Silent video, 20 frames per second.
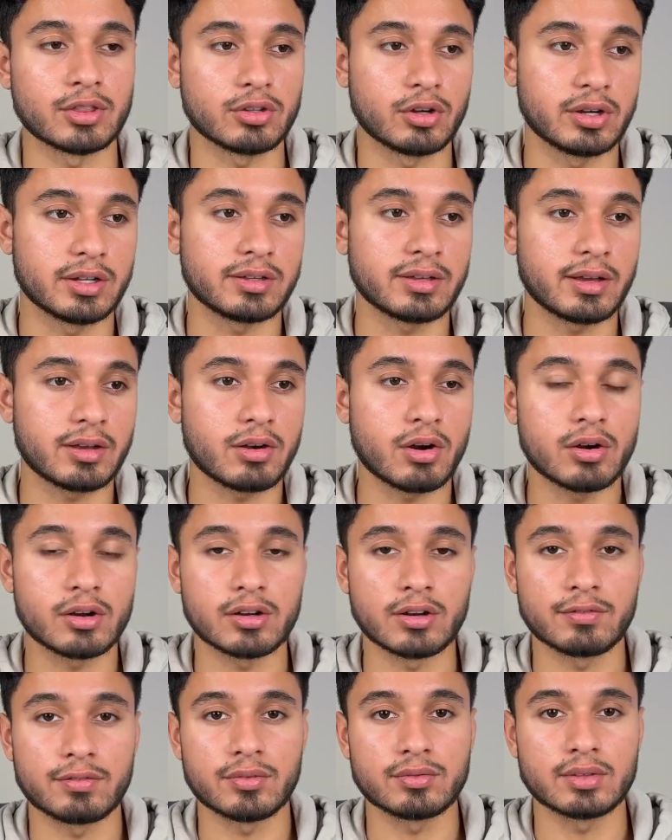30K card
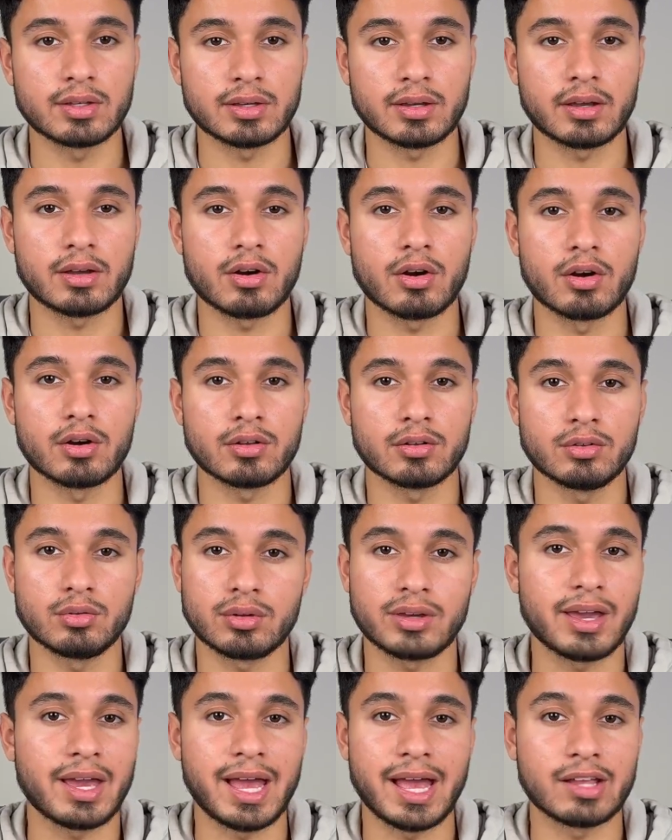and a 50K card, you
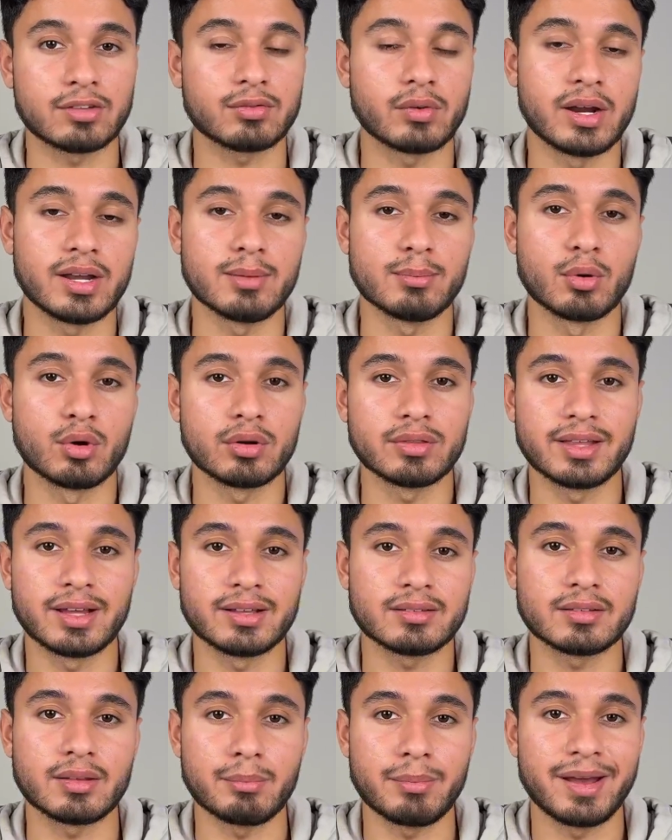can't ask for any more.
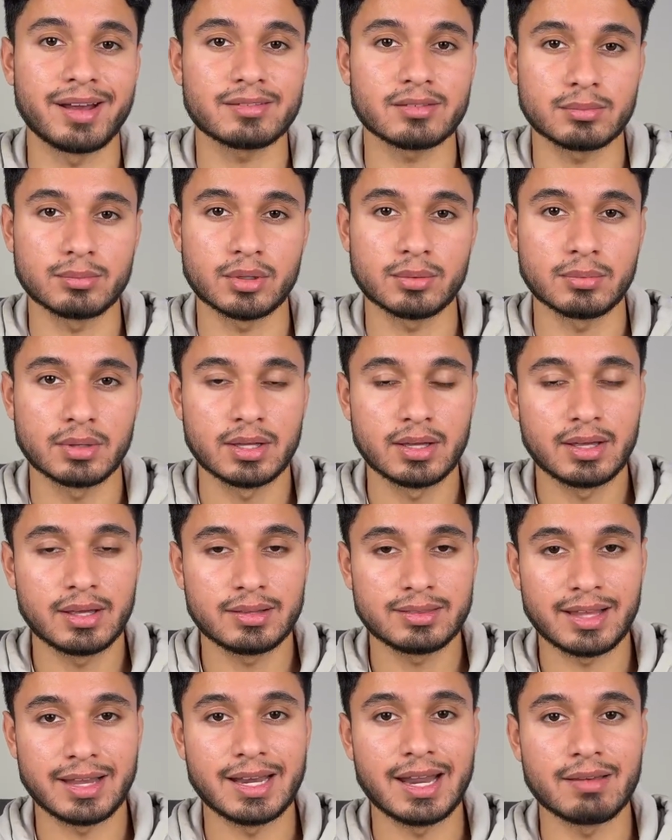That's the maximum
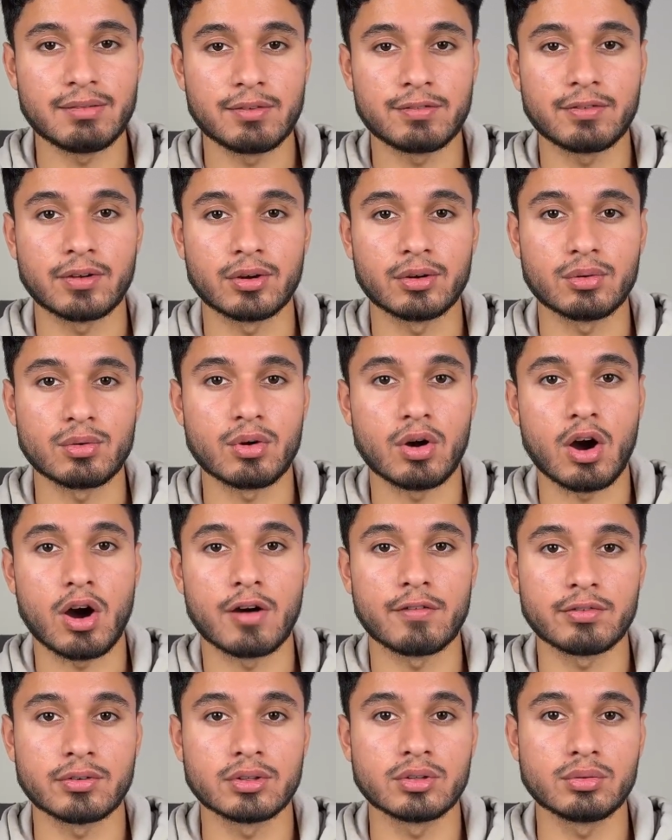that Navy Federal will
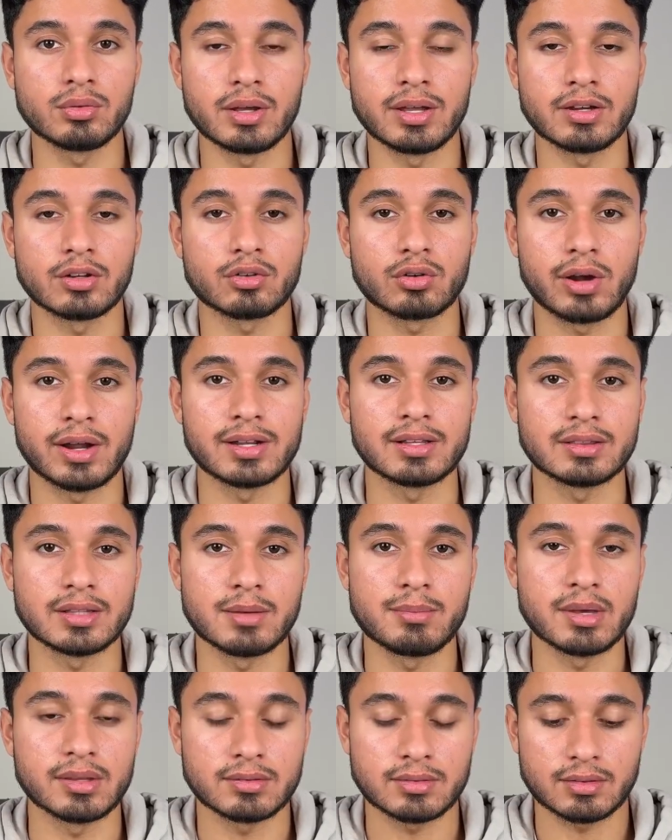offer you in credit
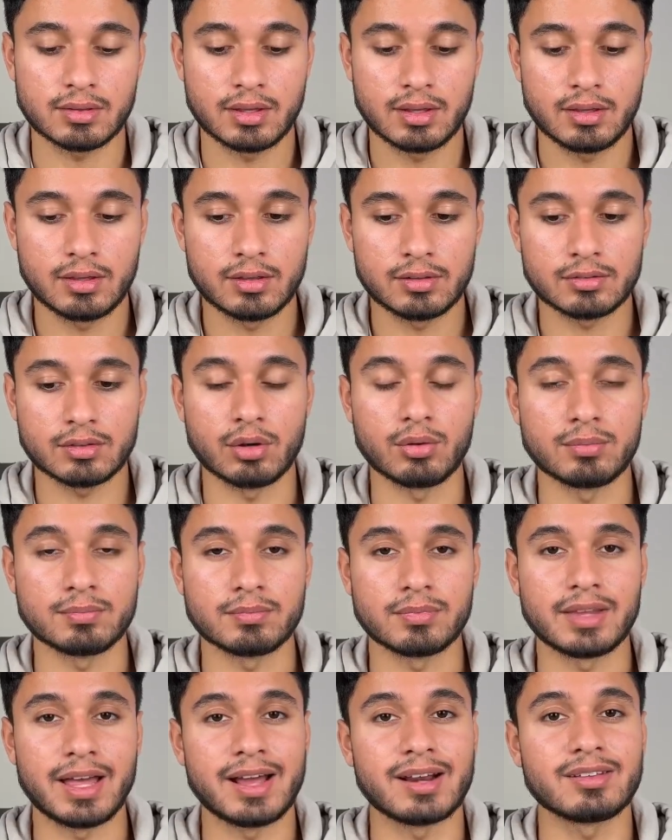limits. So
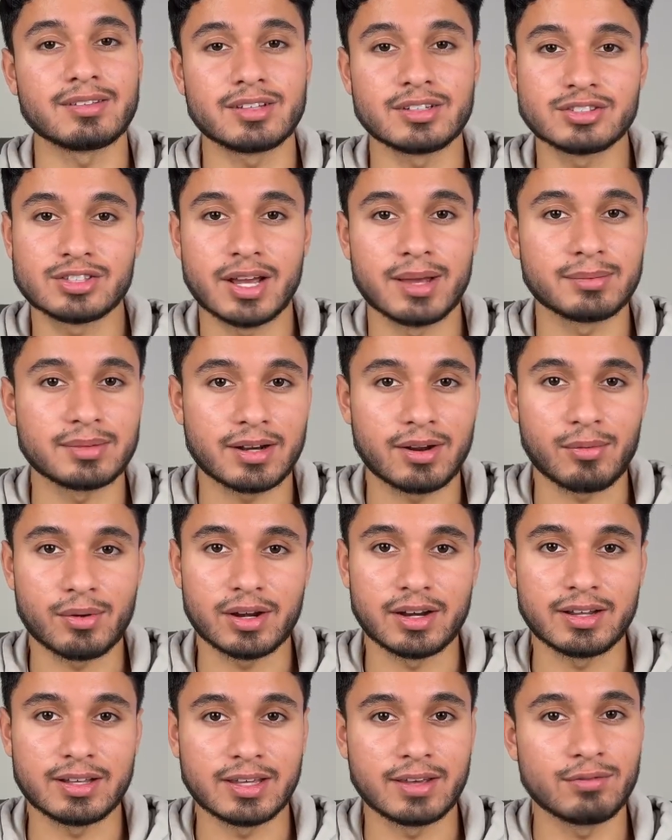that is the gems that I
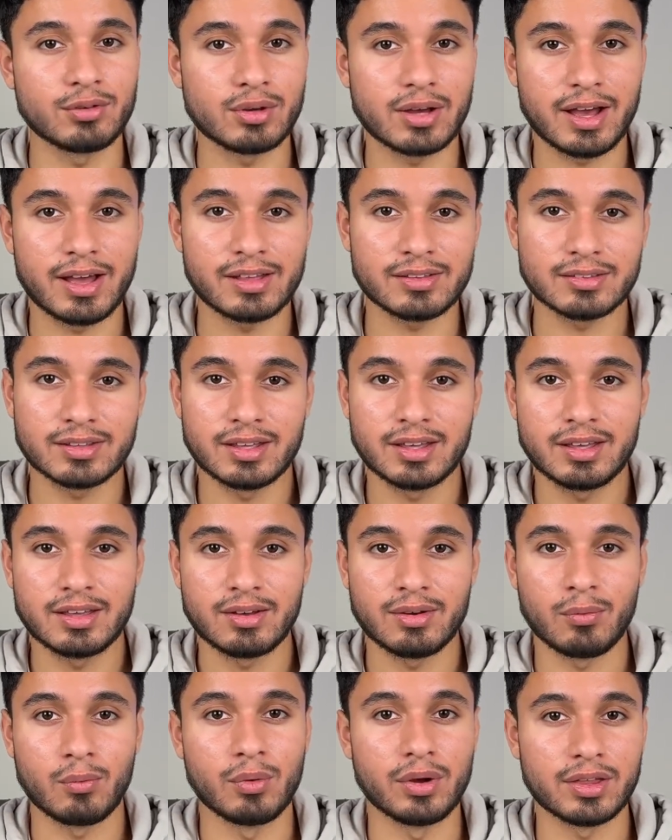wanted to give you guys
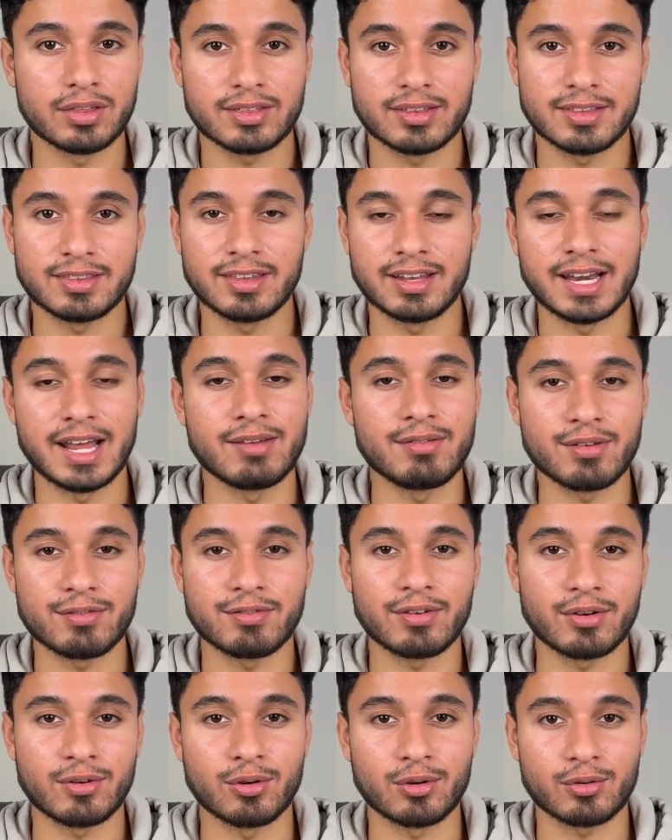with the Navy
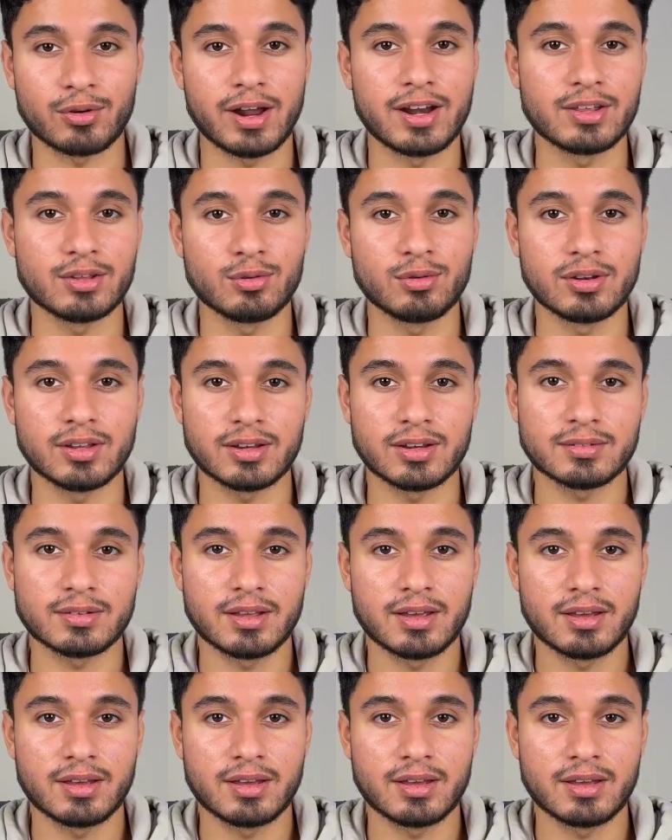Federal Credit Union.